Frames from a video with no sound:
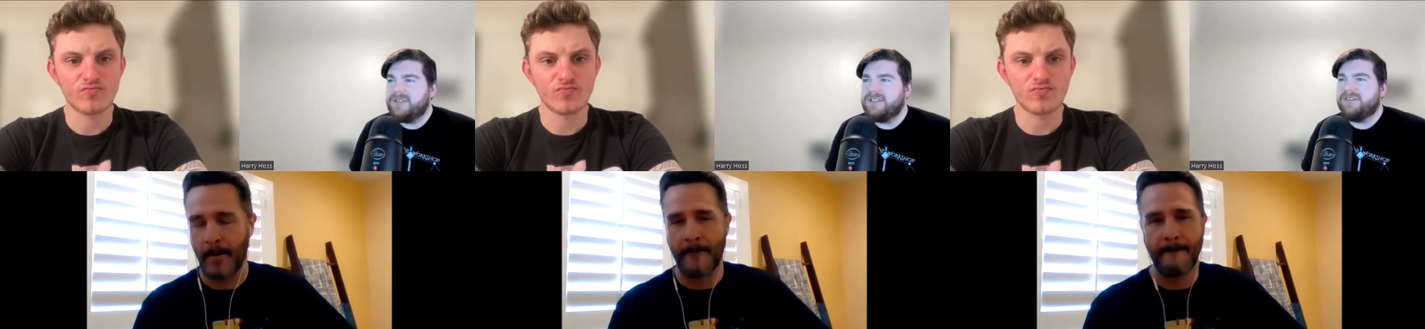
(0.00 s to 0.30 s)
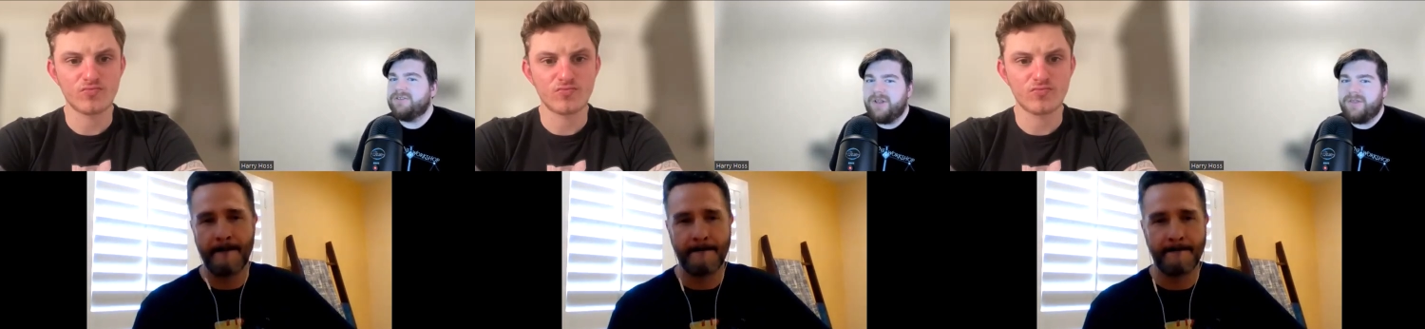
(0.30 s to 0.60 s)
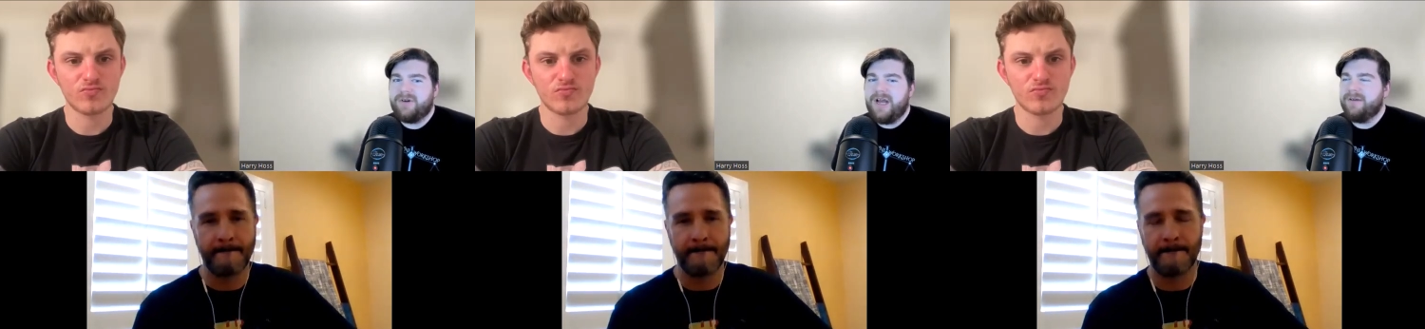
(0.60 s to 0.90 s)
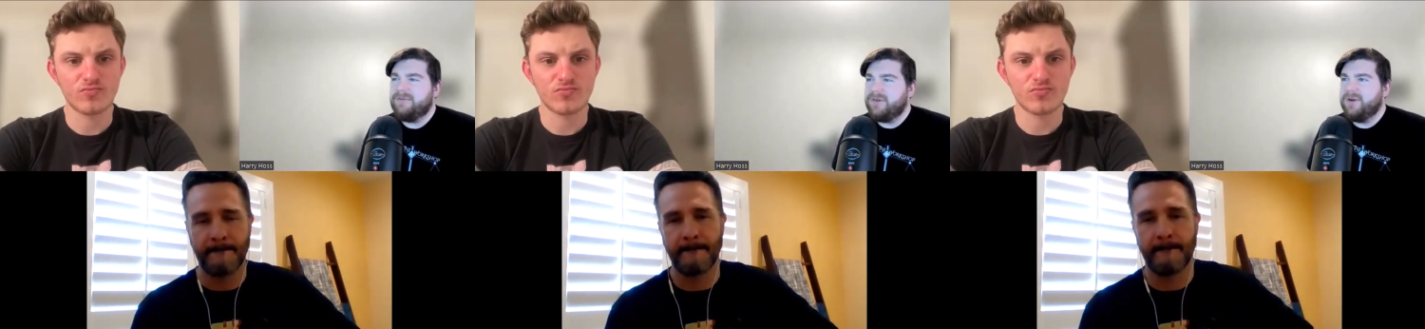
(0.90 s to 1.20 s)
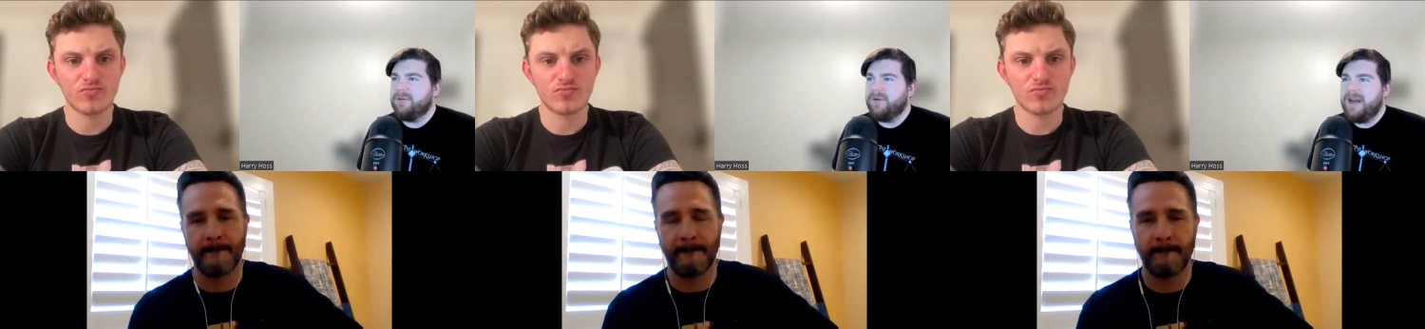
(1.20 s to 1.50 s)
Speaker 1: which is what they're kind of
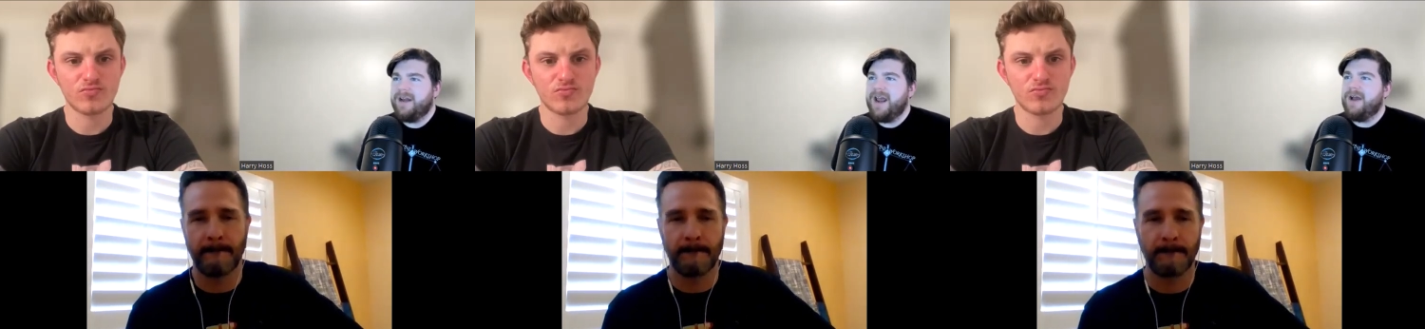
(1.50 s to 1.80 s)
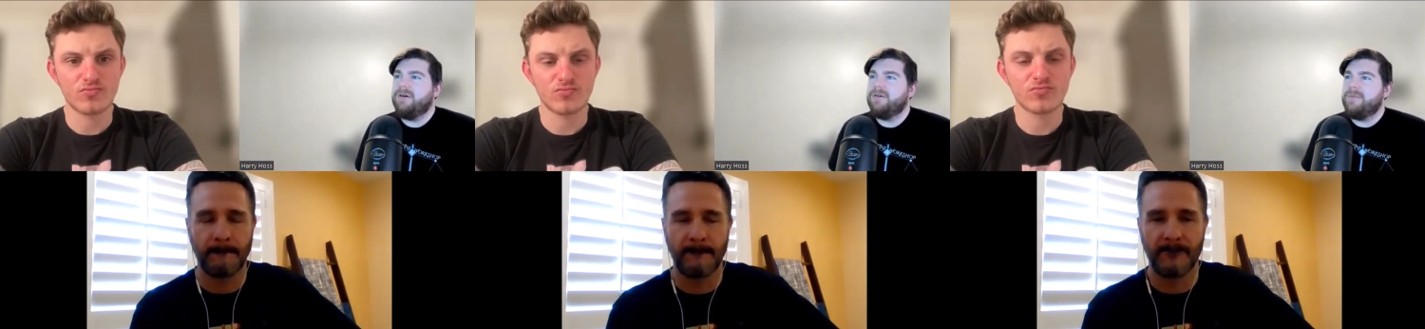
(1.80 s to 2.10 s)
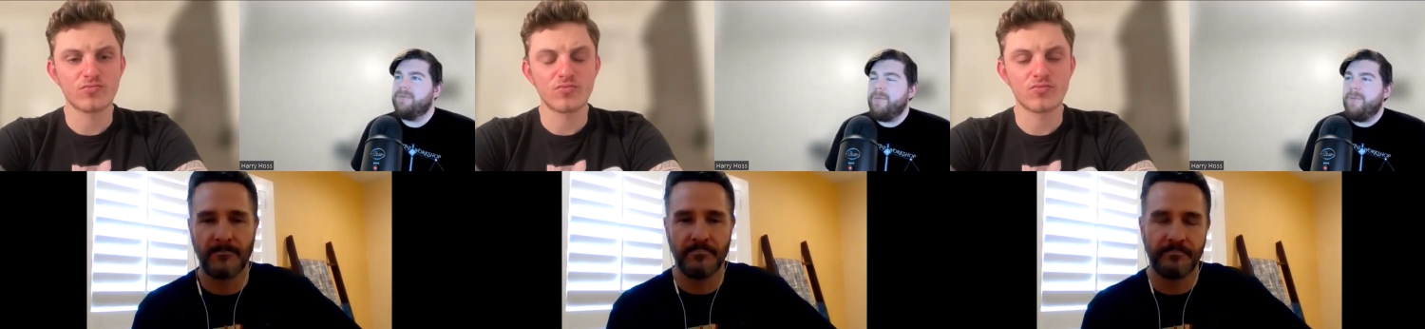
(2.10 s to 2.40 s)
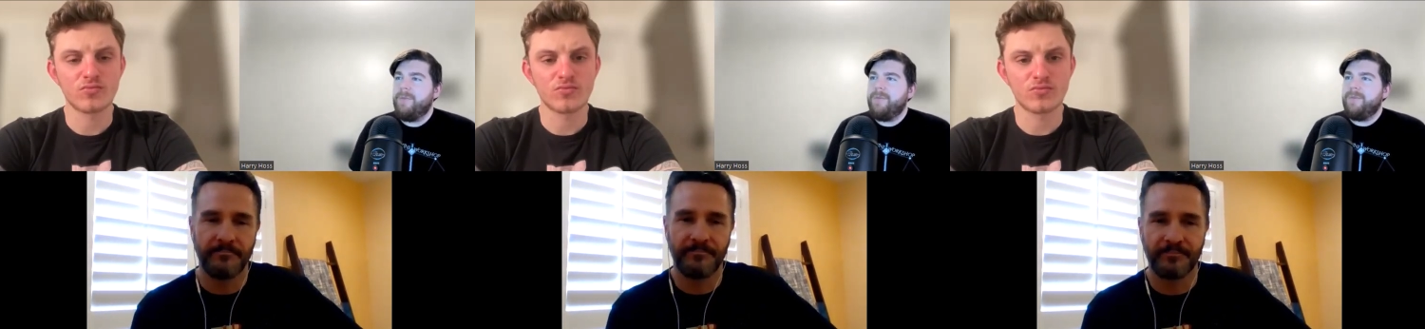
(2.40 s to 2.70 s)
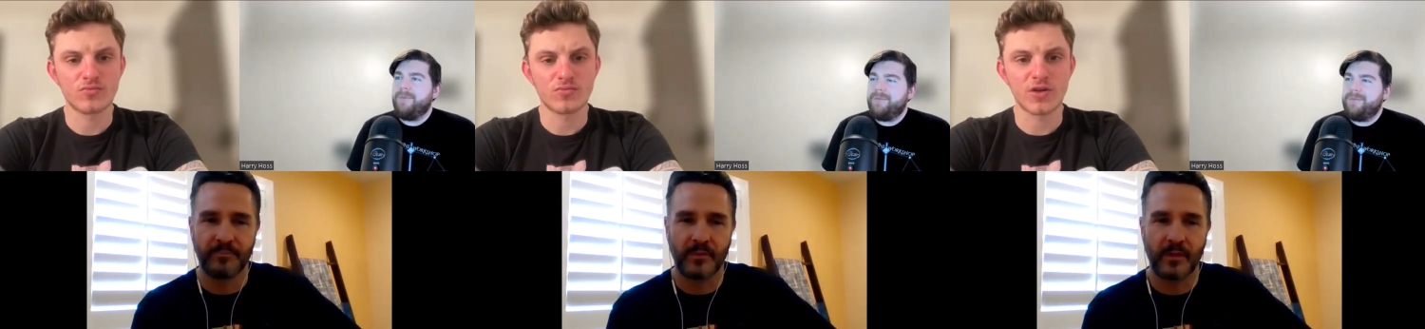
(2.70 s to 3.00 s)
doing right now.
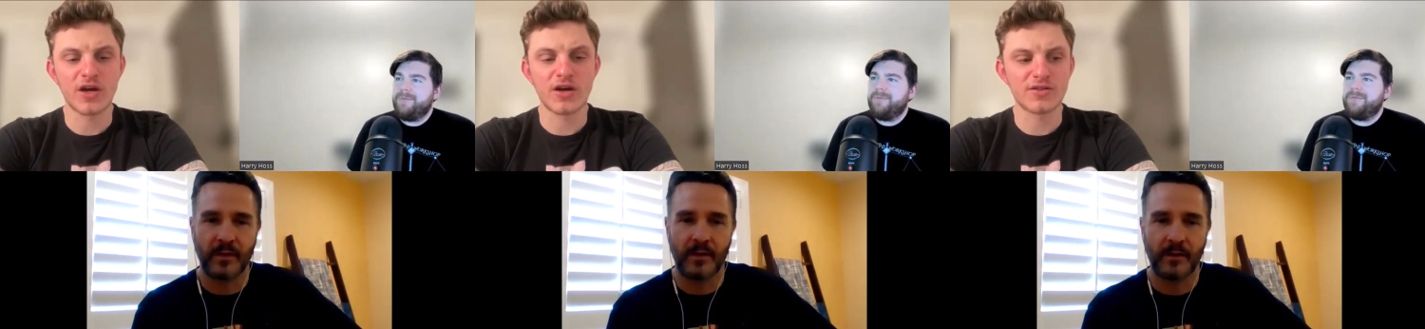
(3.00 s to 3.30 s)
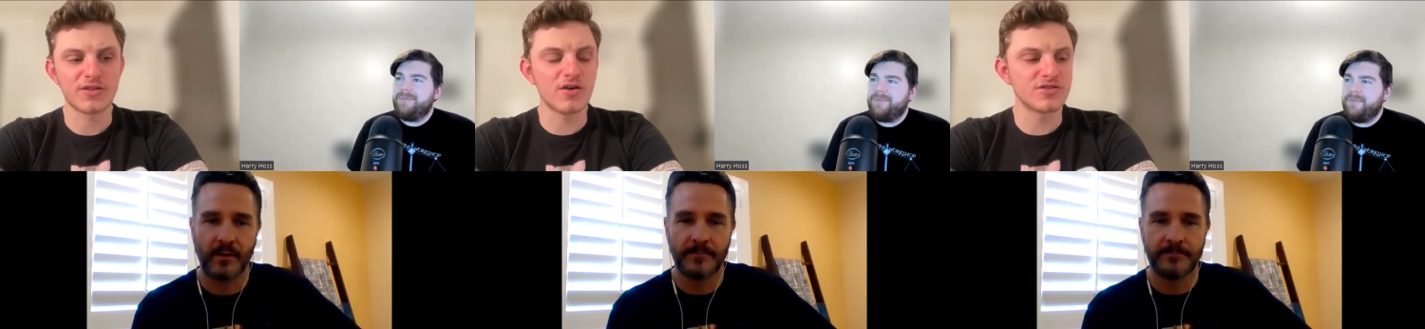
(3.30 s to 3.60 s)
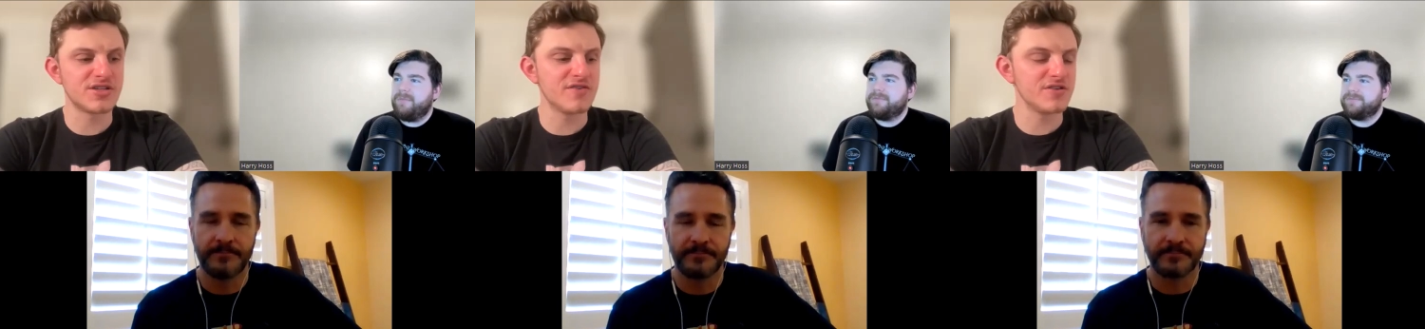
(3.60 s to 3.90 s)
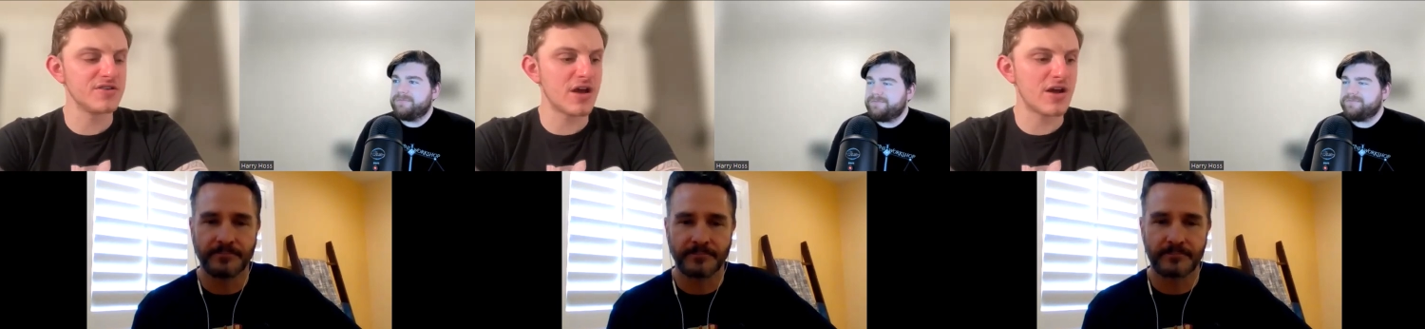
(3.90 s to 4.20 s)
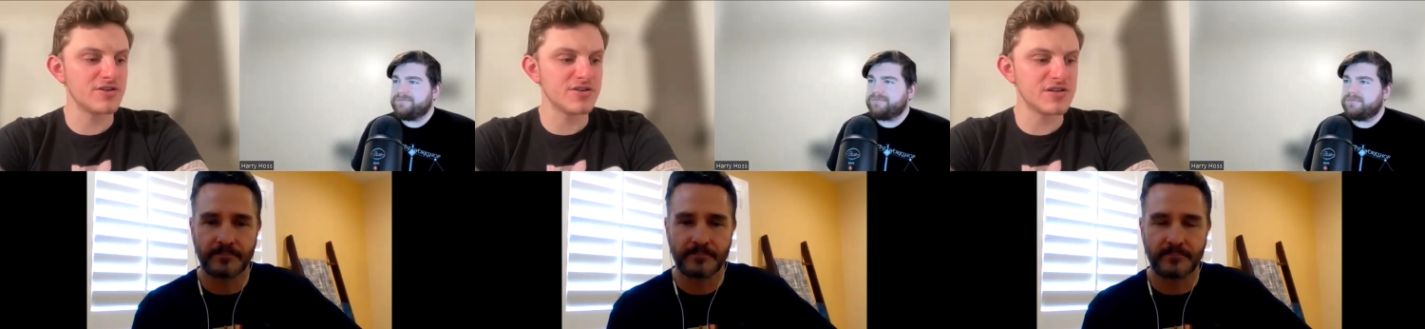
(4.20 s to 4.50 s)
Speaker 2: Yeah, no, Stephen, uh,
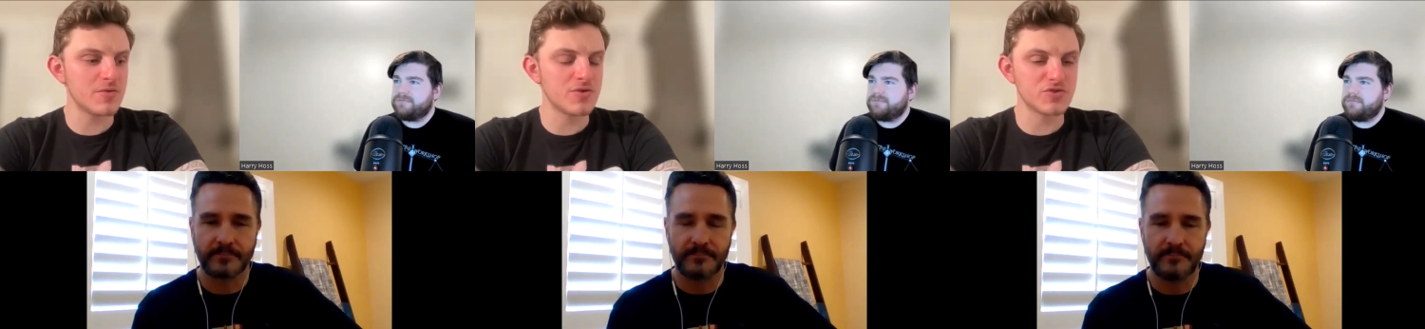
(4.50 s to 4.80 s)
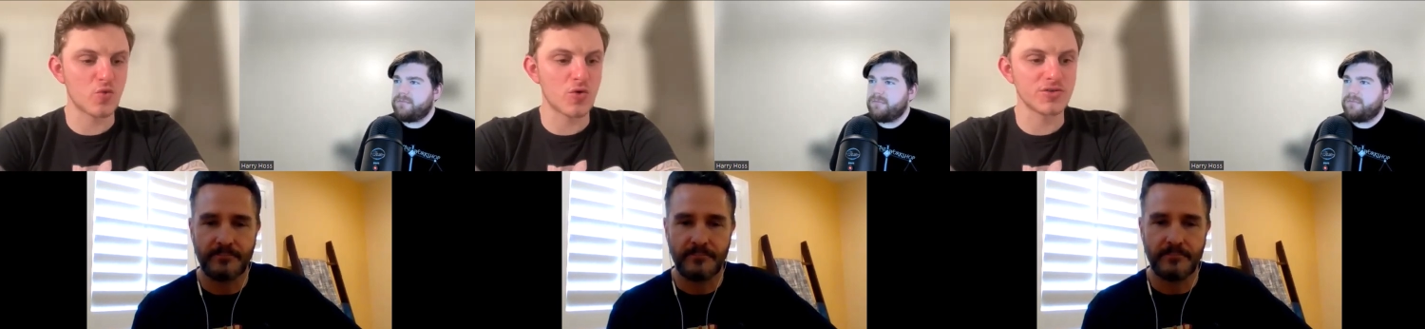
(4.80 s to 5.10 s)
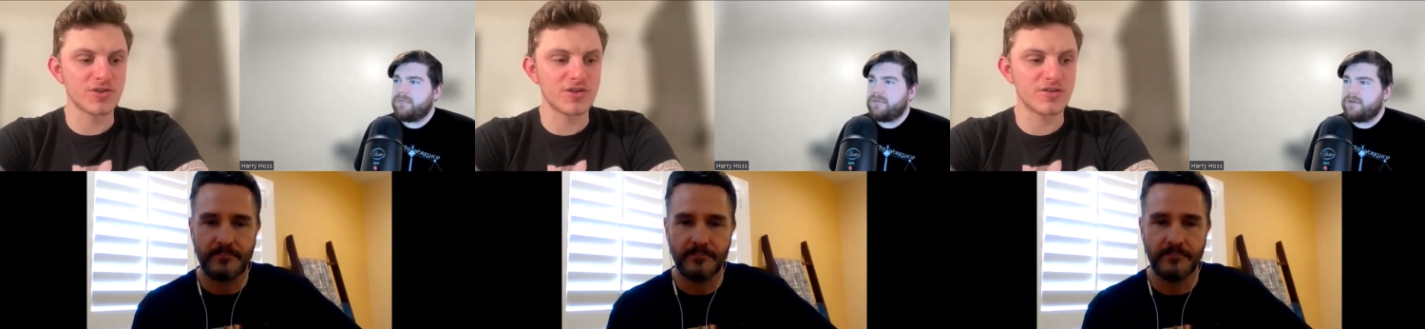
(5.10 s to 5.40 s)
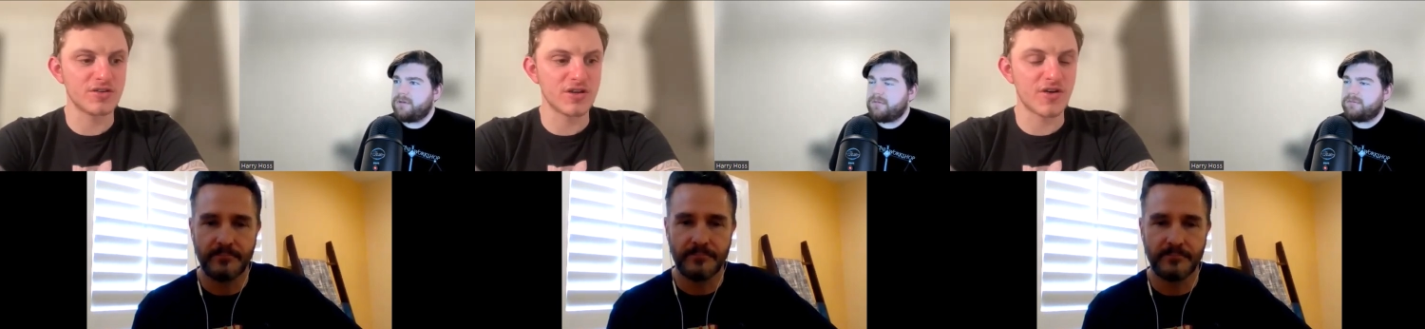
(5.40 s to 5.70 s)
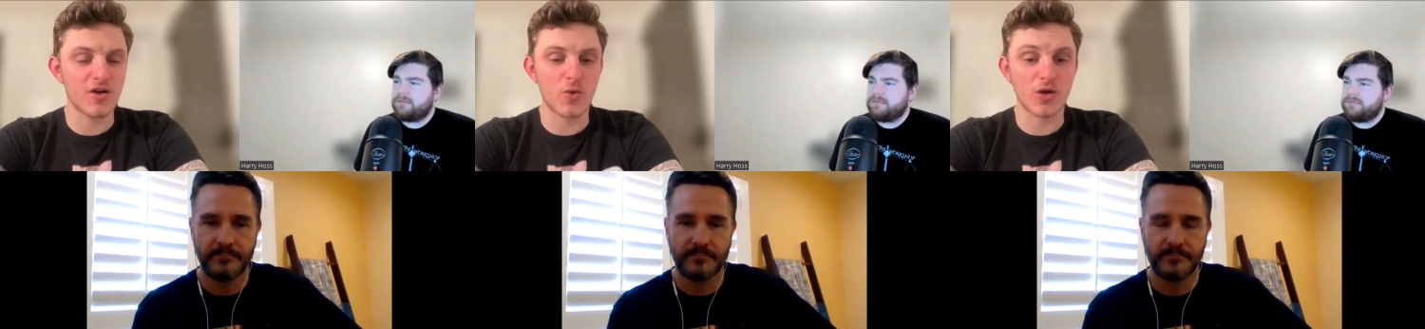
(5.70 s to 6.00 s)
you're someone who's worldly, like
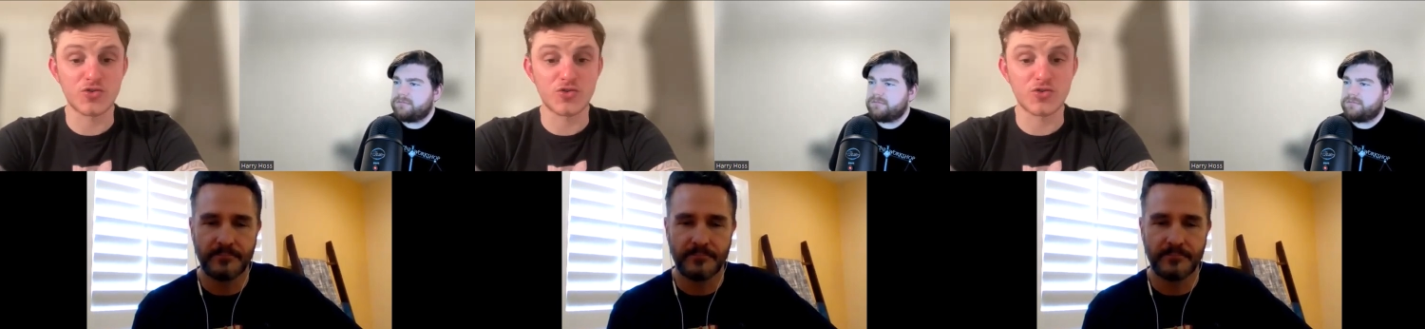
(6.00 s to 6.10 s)
very well